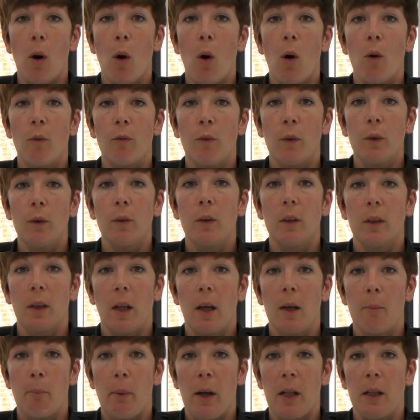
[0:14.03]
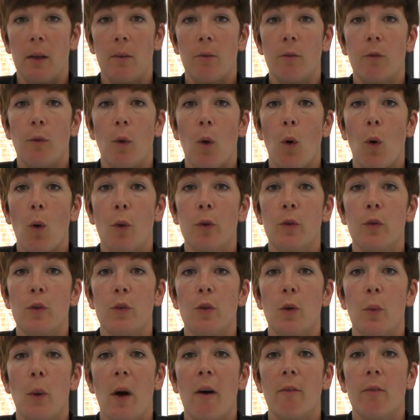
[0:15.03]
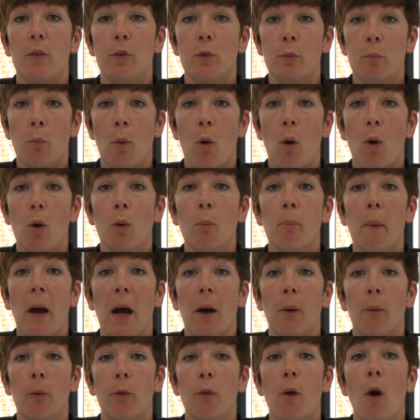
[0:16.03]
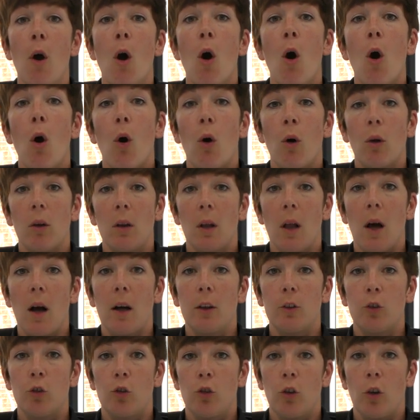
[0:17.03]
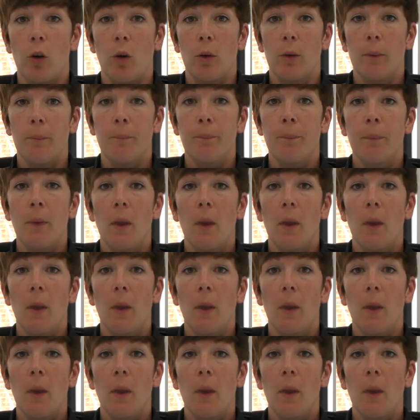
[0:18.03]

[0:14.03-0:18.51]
or vulcanite Pelham for horses who have a small mouth or large tongue.